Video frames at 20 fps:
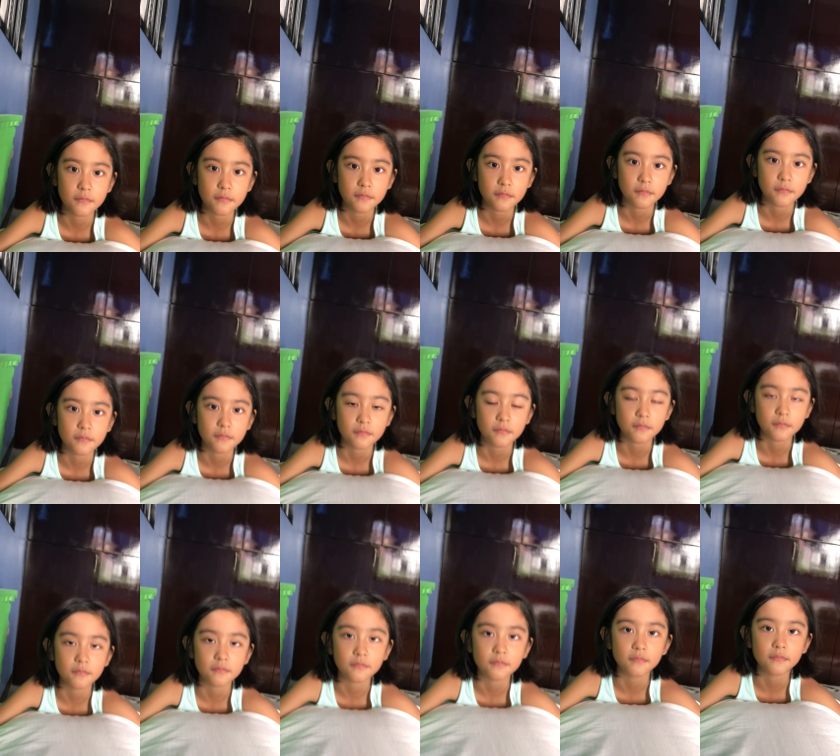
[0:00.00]
Praise,
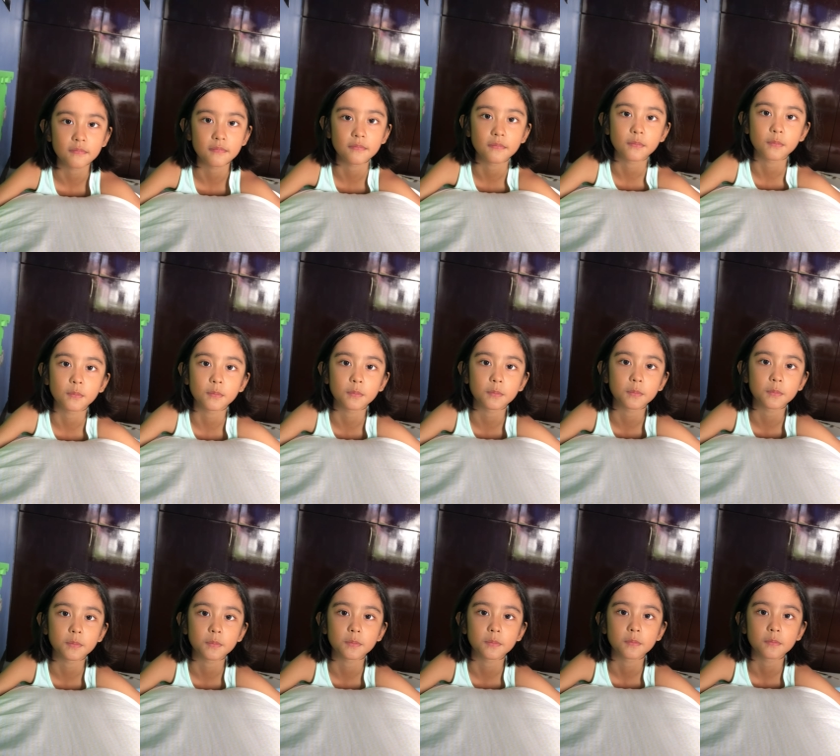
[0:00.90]
can you narrate the
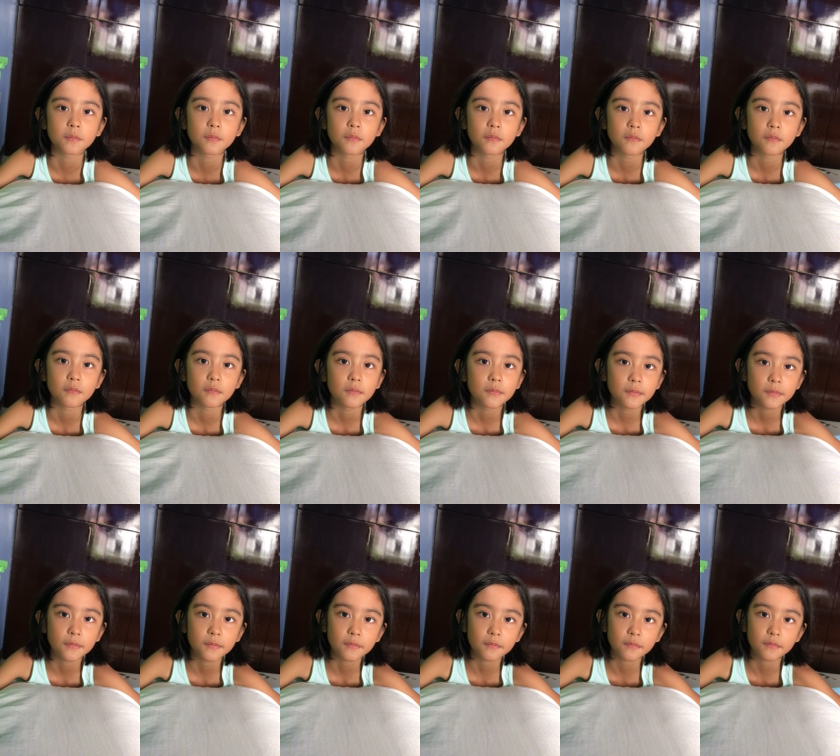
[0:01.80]
story of
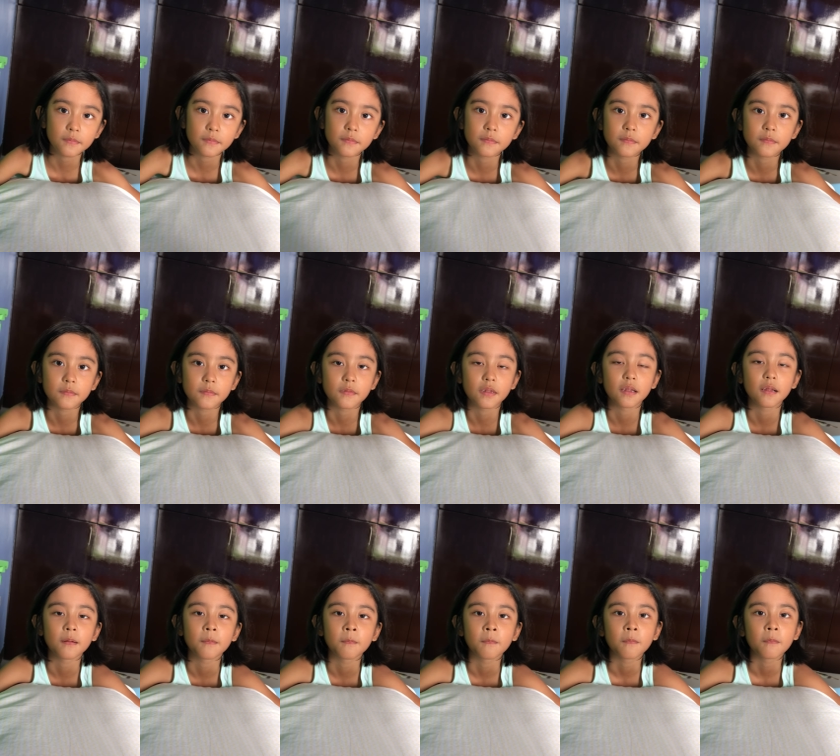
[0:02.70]
Christopher
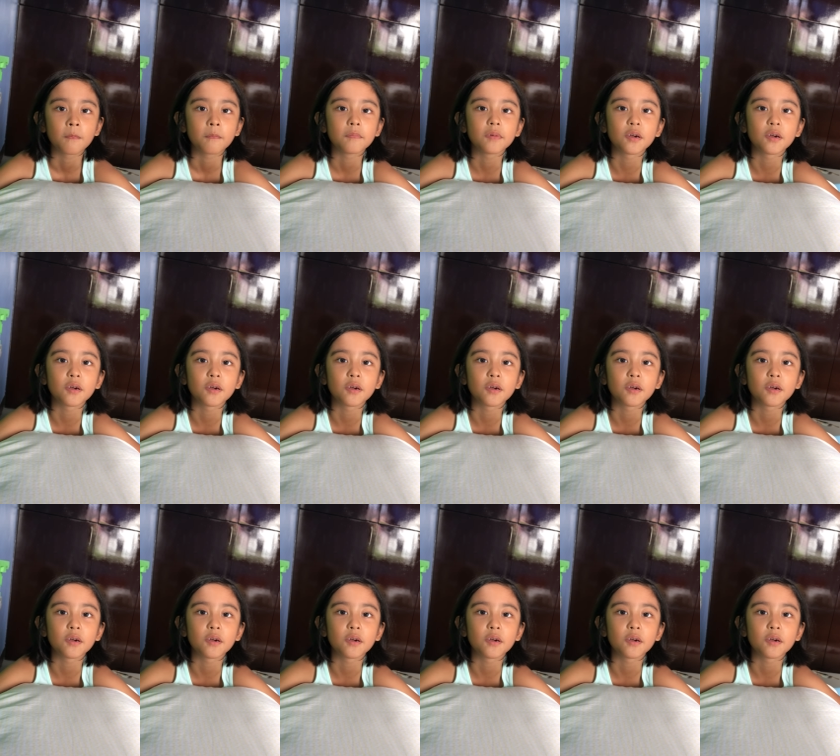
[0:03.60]
Columbus?